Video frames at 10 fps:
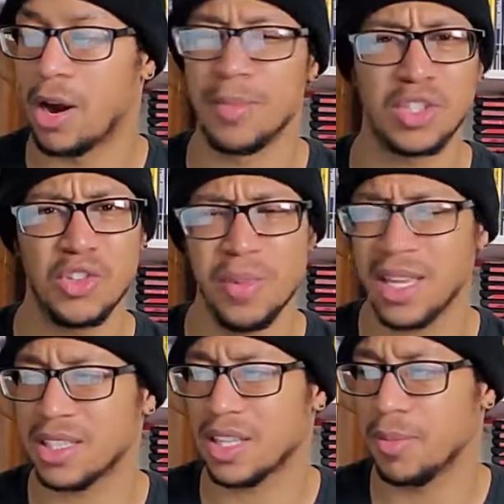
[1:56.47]
I'm assuming
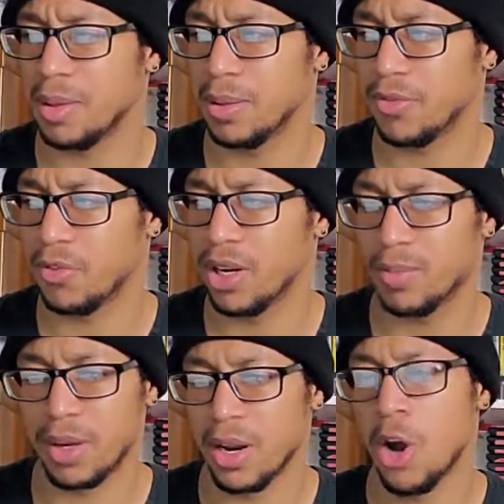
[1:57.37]
it's going to be free,
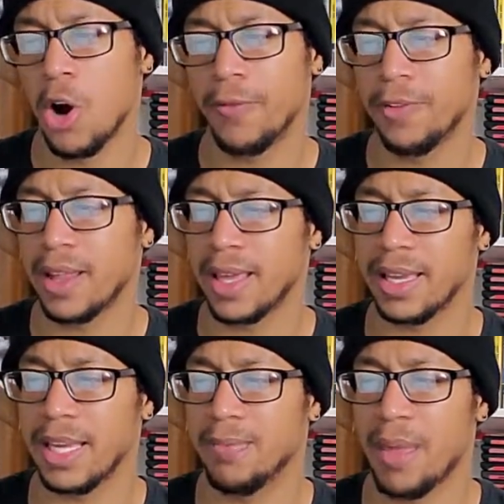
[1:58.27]
but hopefully they can
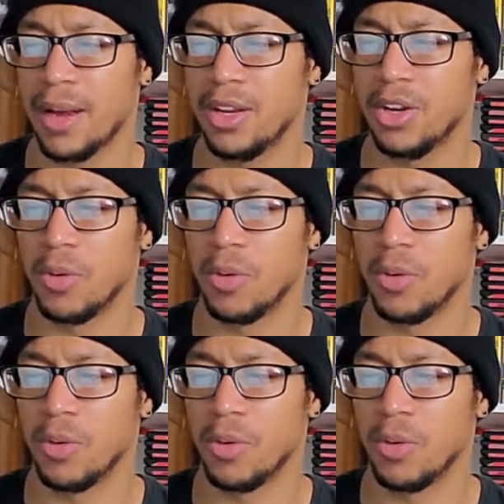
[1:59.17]
keep that